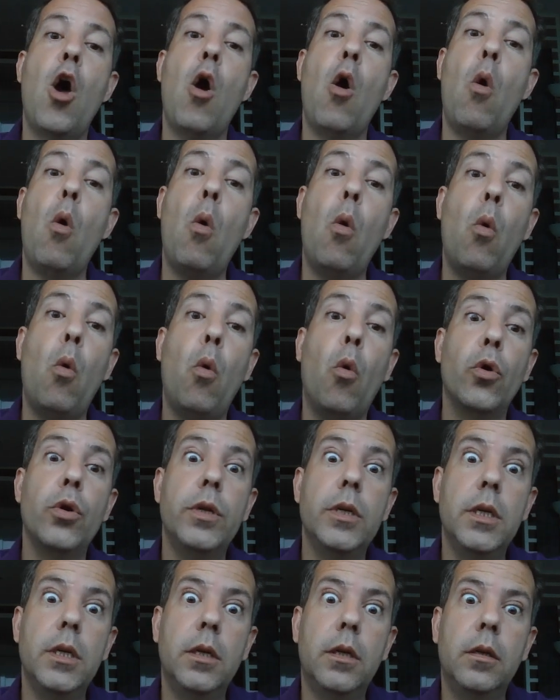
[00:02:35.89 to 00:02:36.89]

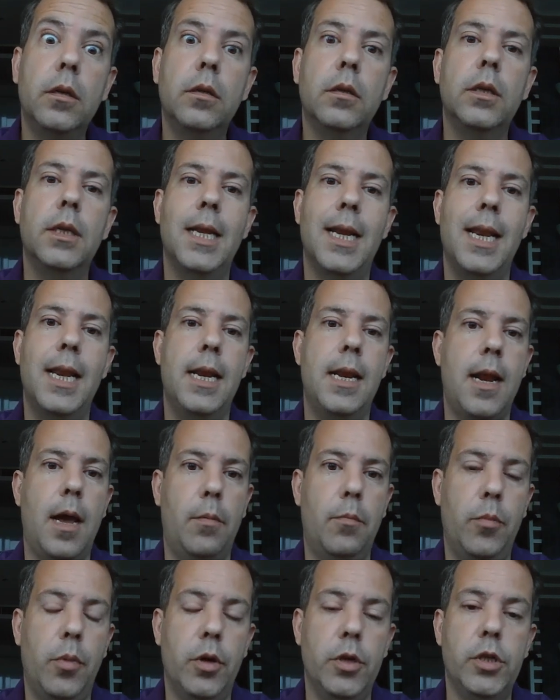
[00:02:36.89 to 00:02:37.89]
ordinal
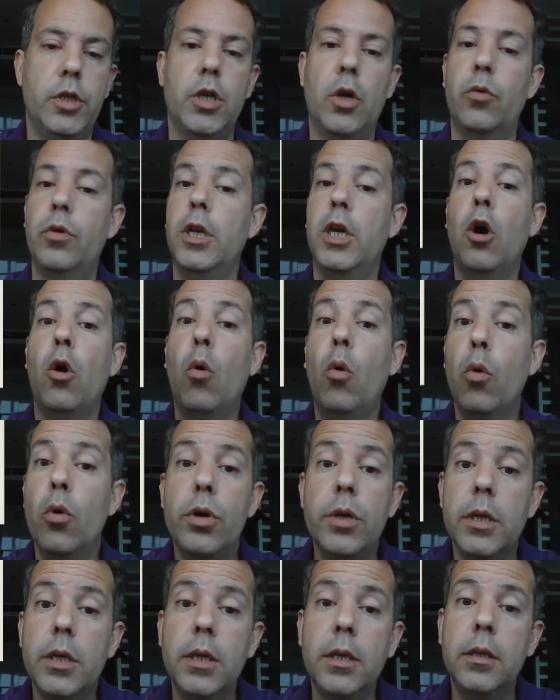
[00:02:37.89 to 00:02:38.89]
numbers. So the
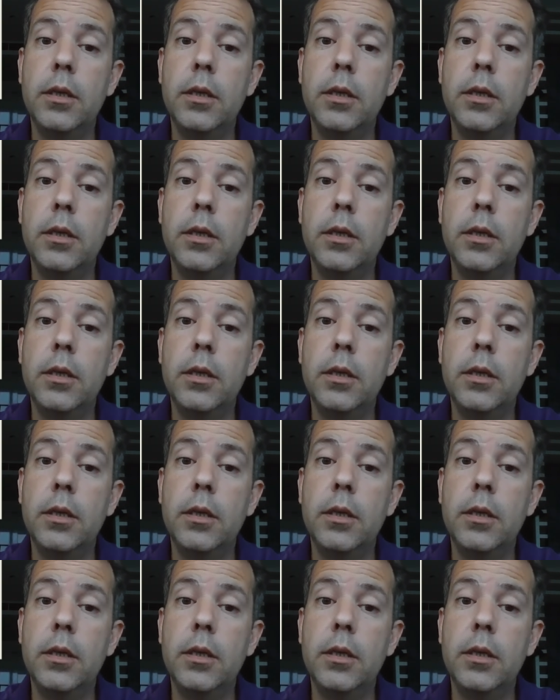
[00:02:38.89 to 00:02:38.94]
ordinal